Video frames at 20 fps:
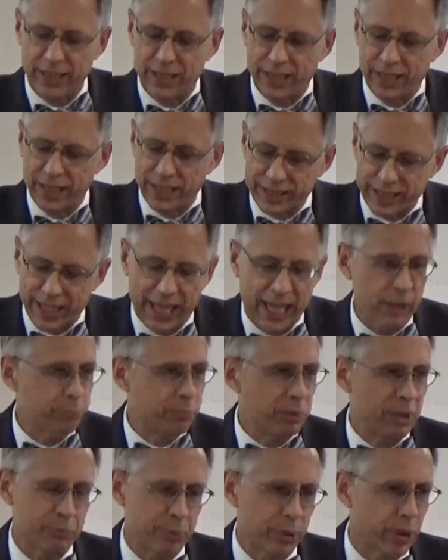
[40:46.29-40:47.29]
It can't
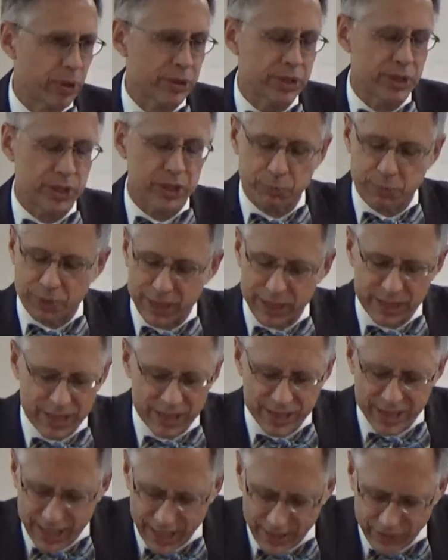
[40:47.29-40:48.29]
be purchased because
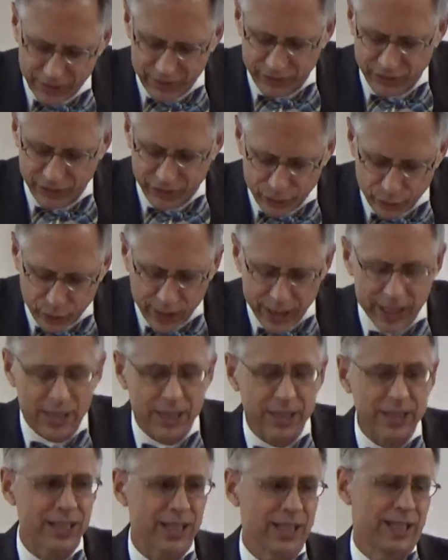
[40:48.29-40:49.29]
it's given
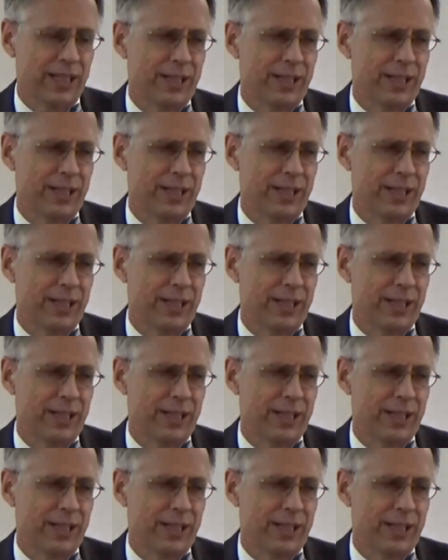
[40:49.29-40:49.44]
freely.